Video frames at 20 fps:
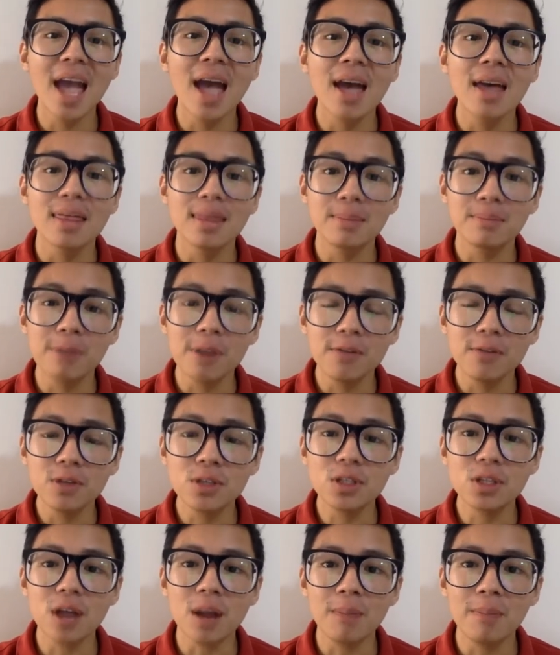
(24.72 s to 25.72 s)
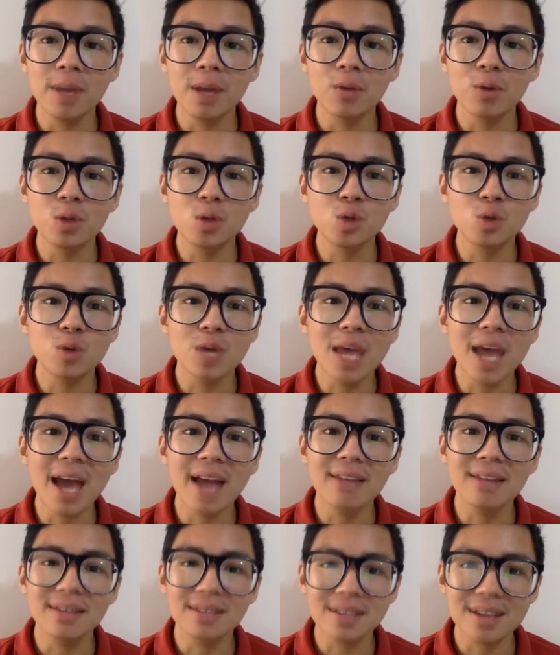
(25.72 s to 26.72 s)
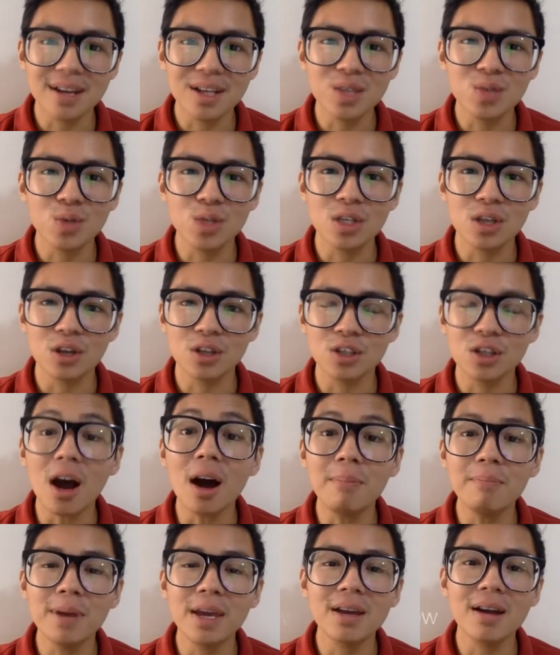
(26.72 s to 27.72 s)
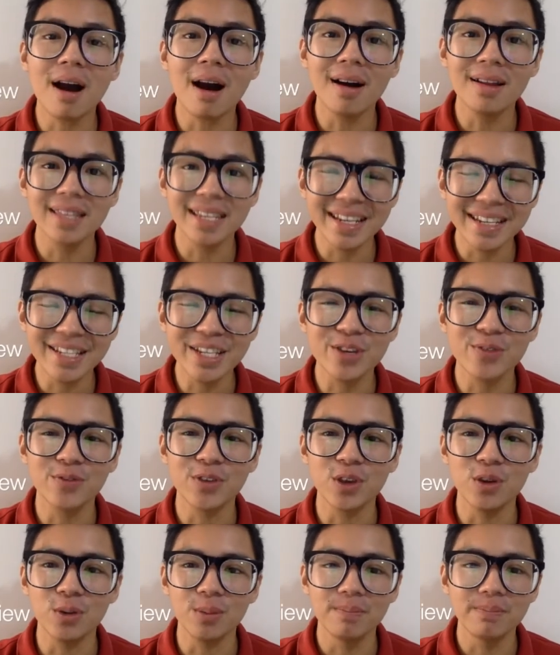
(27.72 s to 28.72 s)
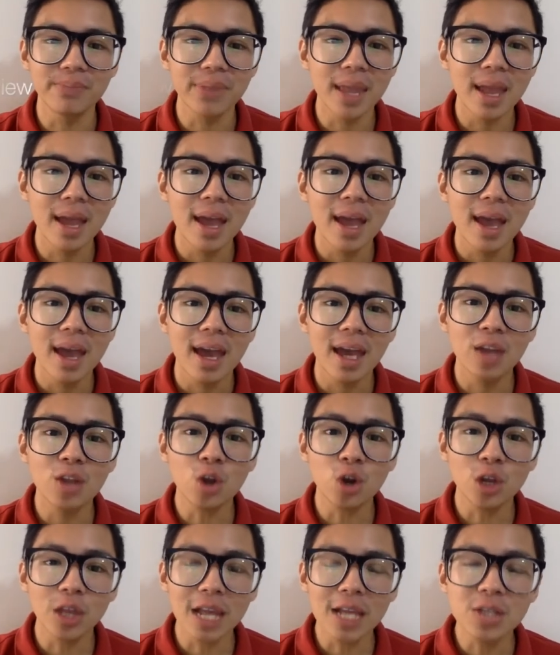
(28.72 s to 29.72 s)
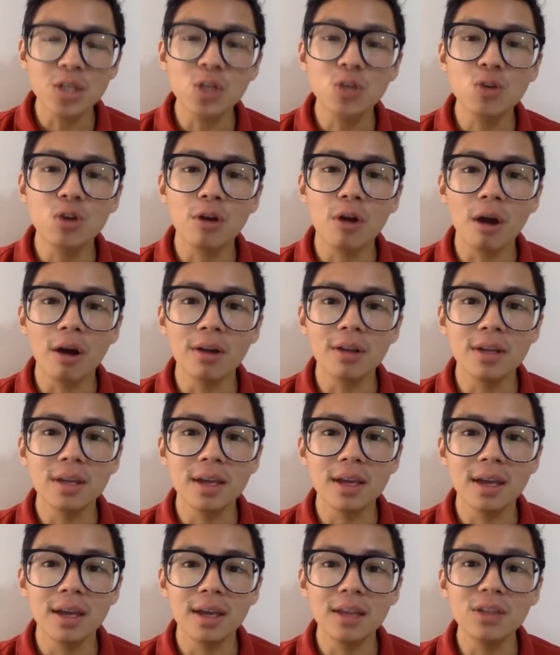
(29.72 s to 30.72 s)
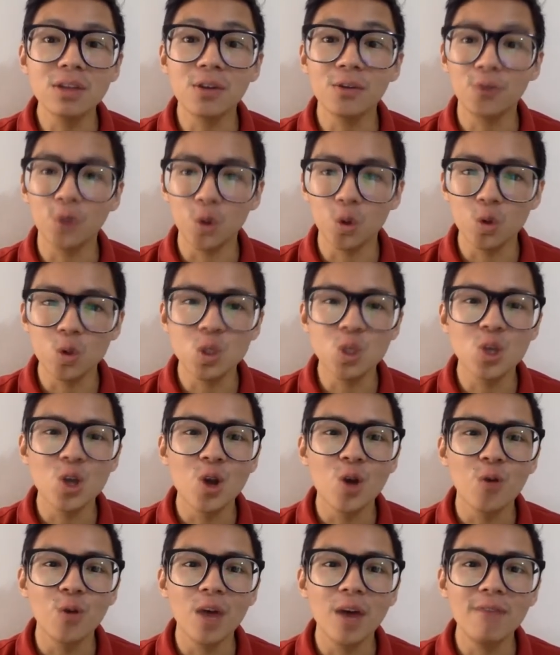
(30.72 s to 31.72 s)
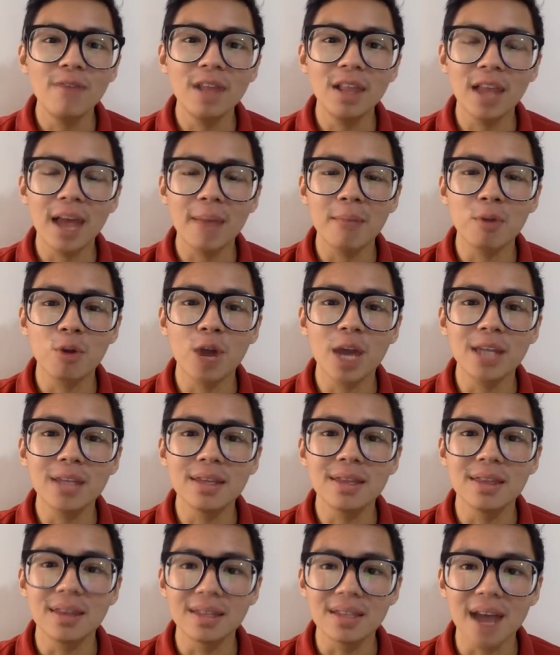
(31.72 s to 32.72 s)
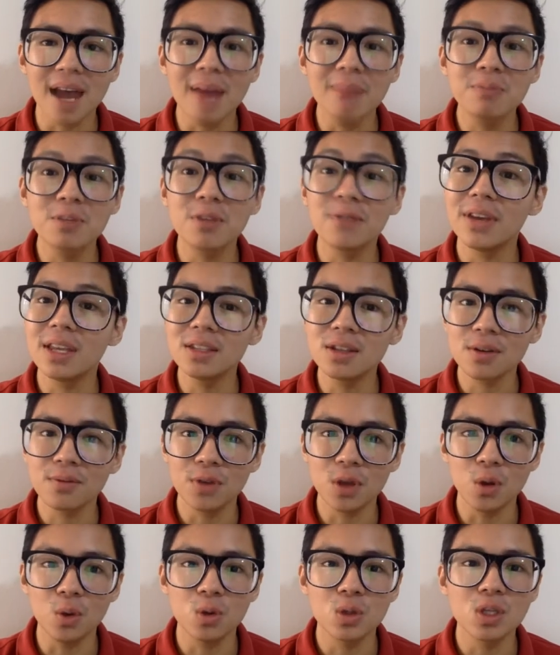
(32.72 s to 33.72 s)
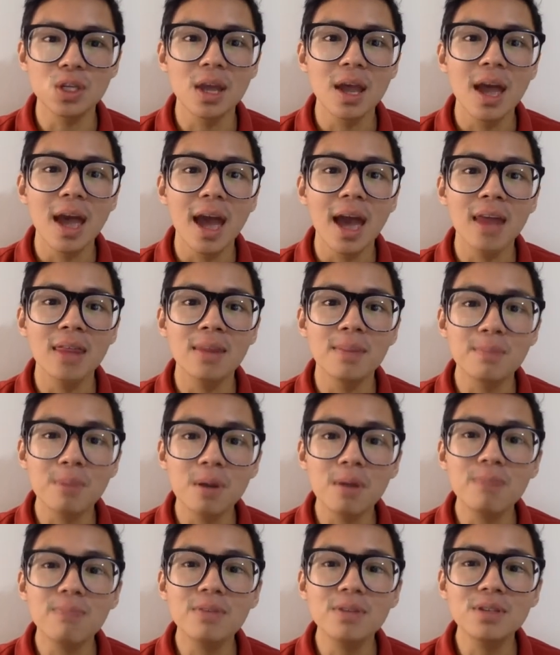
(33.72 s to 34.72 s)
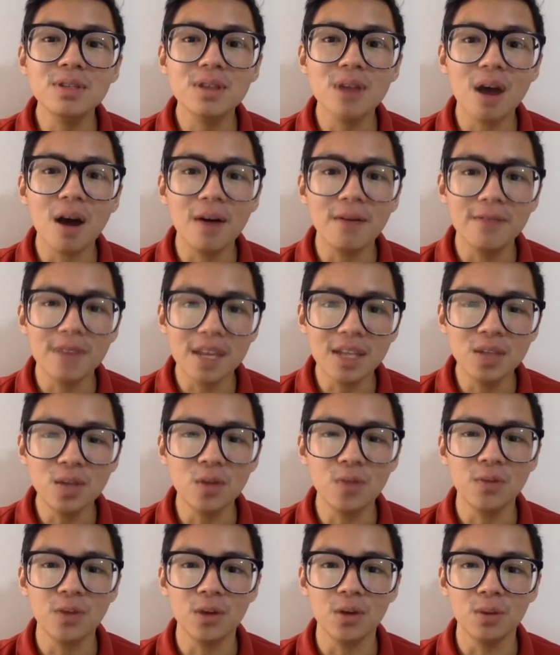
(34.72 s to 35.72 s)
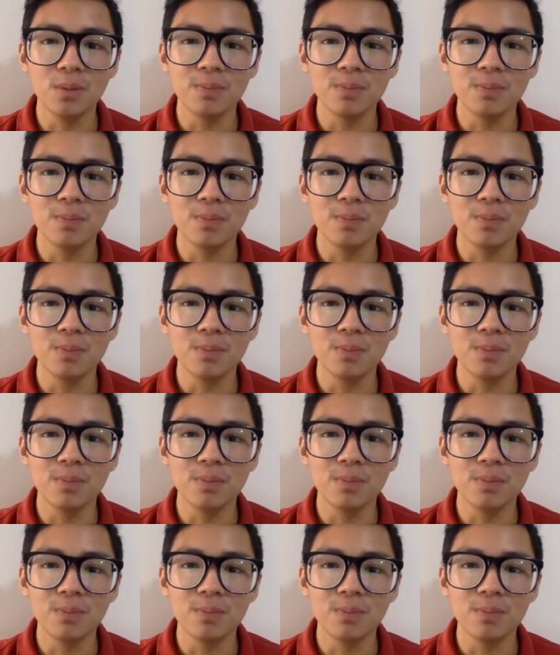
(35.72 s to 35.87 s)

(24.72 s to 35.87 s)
The previous topic which we had discussed was our topic on interview. In our lesson regarding interviews, we have elaborated the types of interviews and the purpose of interview.